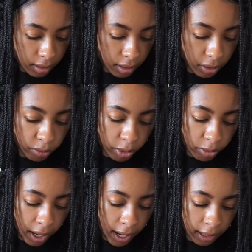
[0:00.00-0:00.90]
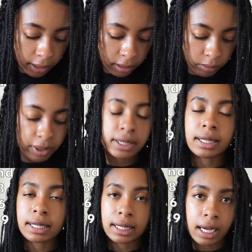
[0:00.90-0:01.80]
In Rhode Island, we're at
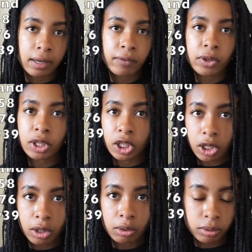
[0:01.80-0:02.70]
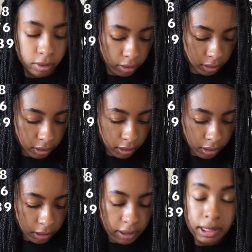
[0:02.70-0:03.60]
69 for a low,
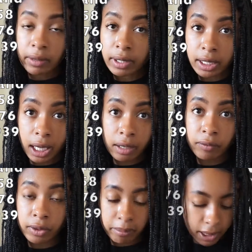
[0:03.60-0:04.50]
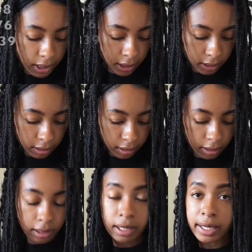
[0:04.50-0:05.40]
79 for median,
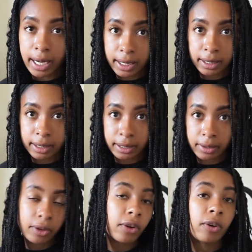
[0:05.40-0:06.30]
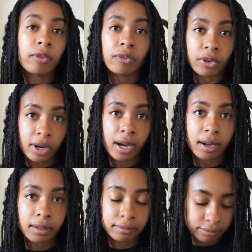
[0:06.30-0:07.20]
and 90 for
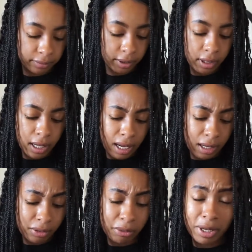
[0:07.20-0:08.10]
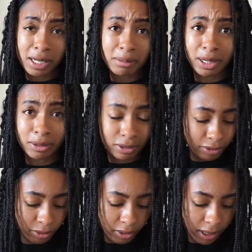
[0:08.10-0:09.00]
high. I don't know anybody who lives
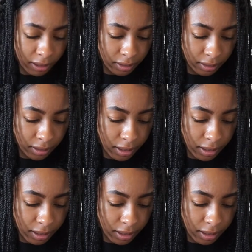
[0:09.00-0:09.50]
in Brooklyn.